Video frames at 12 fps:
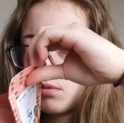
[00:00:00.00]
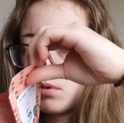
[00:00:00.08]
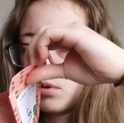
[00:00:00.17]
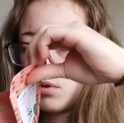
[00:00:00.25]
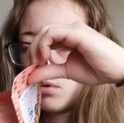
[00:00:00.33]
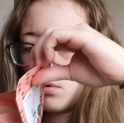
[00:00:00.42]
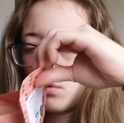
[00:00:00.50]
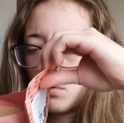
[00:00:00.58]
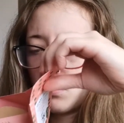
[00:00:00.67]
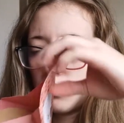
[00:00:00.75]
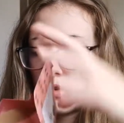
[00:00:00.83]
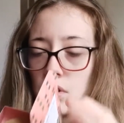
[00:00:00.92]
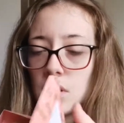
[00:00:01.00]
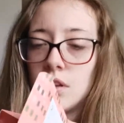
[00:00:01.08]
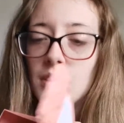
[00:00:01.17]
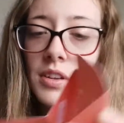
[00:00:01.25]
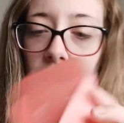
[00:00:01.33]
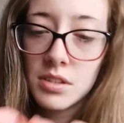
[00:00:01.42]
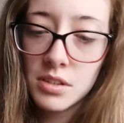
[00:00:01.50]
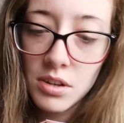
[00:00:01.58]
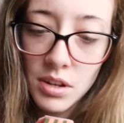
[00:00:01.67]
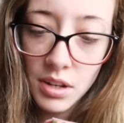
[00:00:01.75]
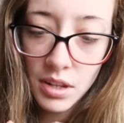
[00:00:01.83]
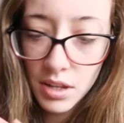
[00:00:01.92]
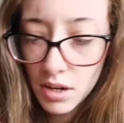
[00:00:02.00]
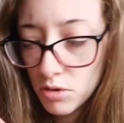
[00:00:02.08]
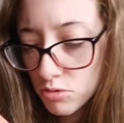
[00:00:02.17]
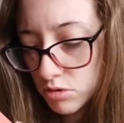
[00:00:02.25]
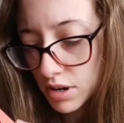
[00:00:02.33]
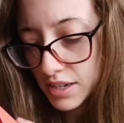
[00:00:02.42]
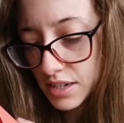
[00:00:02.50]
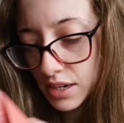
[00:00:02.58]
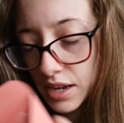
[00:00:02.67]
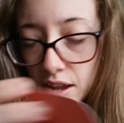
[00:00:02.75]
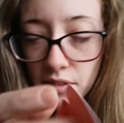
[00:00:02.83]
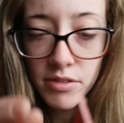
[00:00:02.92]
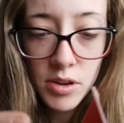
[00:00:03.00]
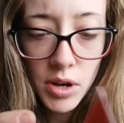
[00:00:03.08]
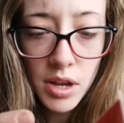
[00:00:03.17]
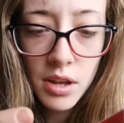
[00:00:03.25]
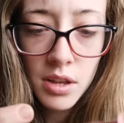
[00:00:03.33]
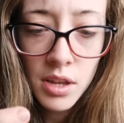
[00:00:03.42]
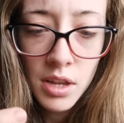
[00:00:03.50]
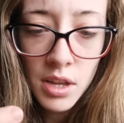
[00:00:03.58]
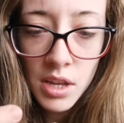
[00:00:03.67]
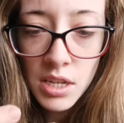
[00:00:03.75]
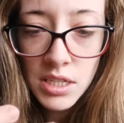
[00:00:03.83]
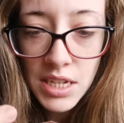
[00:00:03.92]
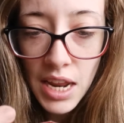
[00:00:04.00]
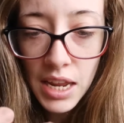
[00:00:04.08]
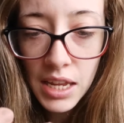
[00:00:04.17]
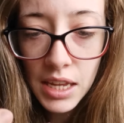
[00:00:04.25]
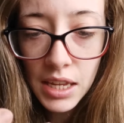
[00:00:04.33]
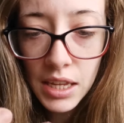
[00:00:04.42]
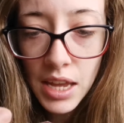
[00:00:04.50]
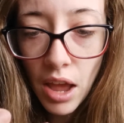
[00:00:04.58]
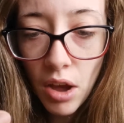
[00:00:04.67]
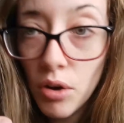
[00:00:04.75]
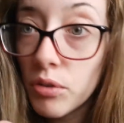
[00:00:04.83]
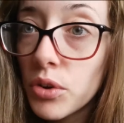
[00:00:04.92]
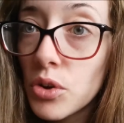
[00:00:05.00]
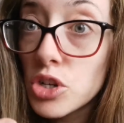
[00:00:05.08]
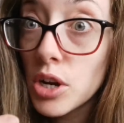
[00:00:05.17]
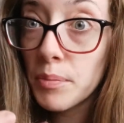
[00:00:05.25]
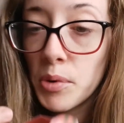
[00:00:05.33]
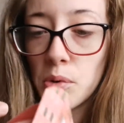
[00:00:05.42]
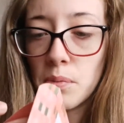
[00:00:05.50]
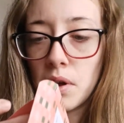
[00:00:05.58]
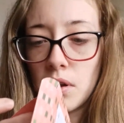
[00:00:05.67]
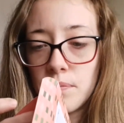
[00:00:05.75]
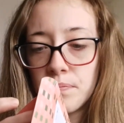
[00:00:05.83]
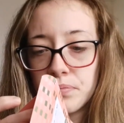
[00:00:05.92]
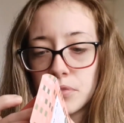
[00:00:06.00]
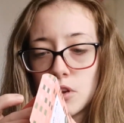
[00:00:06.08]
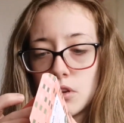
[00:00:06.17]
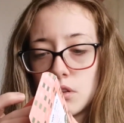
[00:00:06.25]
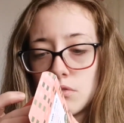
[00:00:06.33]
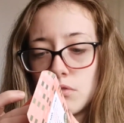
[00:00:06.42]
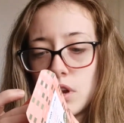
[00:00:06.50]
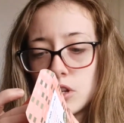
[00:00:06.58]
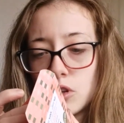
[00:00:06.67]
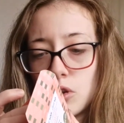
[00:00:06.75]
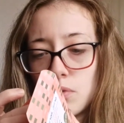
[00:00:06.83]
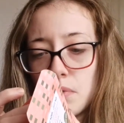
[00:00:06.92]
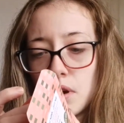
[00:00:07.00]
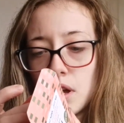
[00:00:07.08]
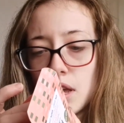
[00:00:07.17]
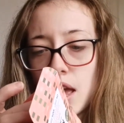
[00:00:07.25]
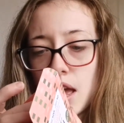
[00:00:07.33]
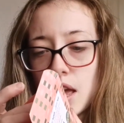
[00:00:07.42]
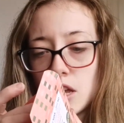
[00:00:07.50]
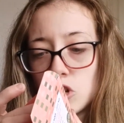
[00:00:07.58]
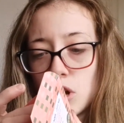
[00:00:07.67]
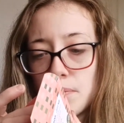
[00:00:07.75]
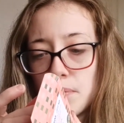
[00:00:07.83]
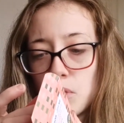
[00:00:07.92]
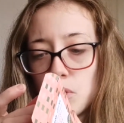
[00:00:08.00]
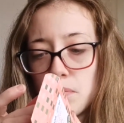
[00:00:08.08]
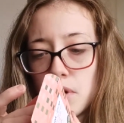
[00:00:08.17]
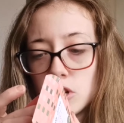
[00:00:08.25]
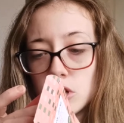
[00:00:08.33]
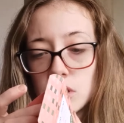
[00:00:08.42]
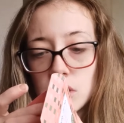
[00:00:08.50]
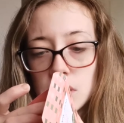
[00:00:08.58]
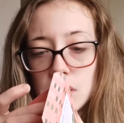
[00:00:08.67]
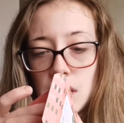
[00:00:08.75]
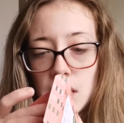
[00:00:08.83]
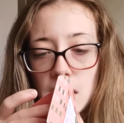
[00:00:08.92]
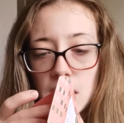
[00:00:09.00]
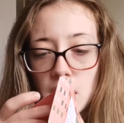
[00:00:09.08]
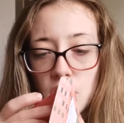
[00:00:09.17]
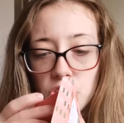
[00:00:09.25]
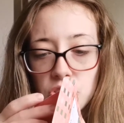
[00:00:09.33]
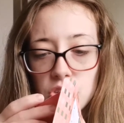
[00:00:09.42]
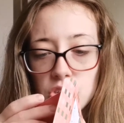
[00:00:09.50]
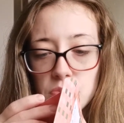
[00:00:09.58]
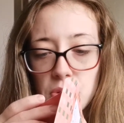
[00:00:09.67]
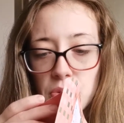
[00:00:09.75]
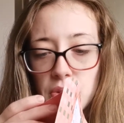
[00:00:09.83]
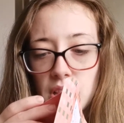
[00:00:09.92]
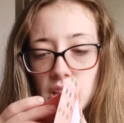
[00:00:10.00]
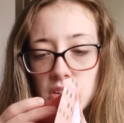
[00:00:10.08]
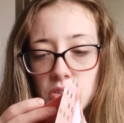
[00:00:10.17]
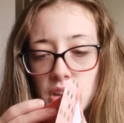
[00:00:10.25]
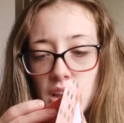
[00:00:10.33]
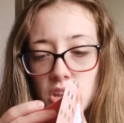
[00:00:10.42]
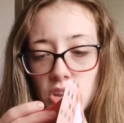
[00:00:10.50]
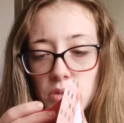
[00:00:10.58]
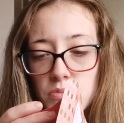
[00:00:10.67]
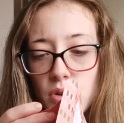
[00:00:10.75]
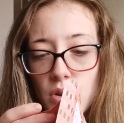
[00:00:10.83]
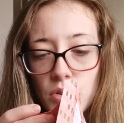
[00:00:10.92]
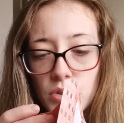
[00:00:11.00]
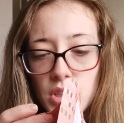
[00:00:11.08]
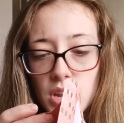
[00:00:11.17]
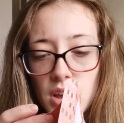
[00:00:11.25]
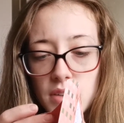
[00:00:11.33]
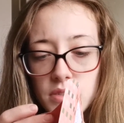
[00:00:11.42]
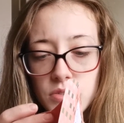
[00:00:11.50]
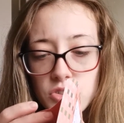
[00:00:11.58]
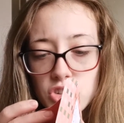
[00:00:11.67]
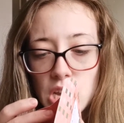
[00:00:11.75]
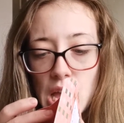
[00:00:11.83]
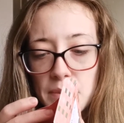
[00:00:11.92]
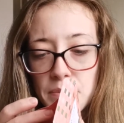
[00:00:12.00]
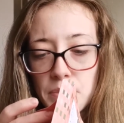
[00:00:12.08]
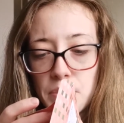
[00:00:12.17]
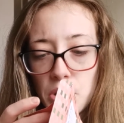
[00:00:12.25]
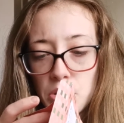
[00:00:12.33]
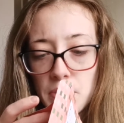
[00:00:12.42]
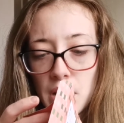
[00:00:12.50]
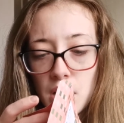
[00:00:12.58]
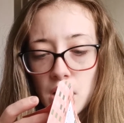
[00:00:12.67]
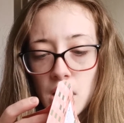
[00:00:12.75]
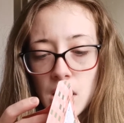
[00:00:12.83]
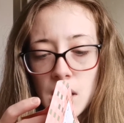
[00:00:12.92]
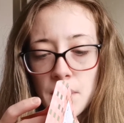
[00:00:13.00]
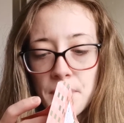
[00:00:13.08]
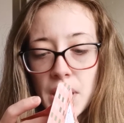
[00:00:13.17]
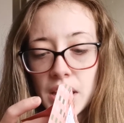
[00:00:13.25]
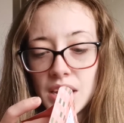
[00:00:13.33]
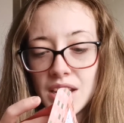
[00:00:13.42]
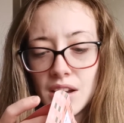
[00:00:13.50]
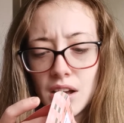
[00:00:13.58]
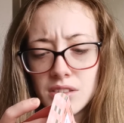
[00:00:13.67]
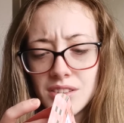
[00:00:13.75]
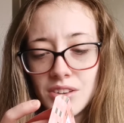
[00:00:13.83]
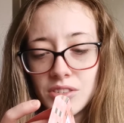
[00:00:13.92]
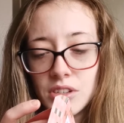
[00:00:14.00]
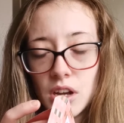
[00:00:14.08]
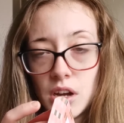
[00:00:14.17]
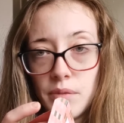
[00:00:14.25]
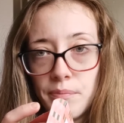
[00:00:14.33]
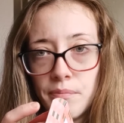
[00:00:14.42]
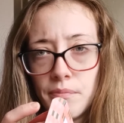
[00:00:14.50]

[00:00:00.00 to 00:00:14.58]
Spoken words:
Whoa. It's got little writing everywhere. Taking care of your shampoo bar. Rescue My Hair Shampoo Bar doesn't contain any hardness, but with a little care you can prolong the life of your shampoo bar, making it last a long time.